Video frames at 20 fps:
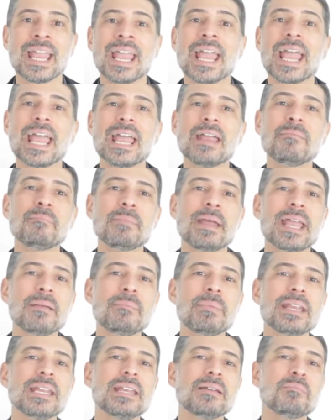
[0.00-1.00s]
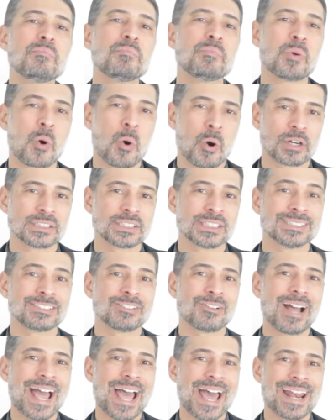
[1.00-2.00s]
It may be important
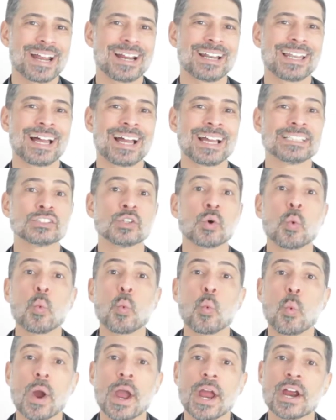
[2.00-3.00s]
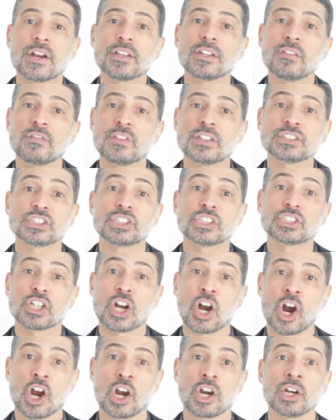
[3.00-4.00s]
to analyze where the
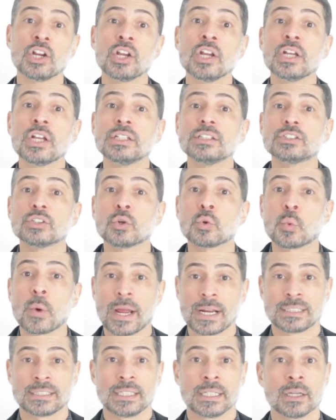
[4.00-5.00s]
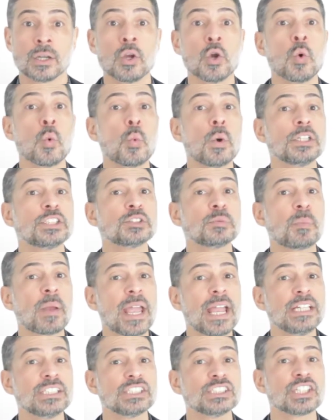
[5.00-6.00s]
visitors are directing, which
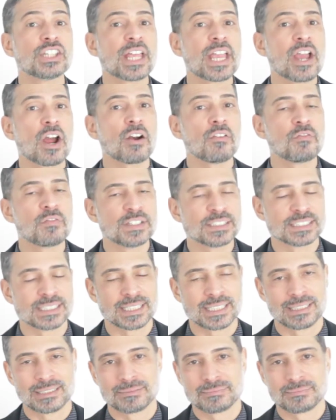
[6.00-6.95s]
pages they are visiting.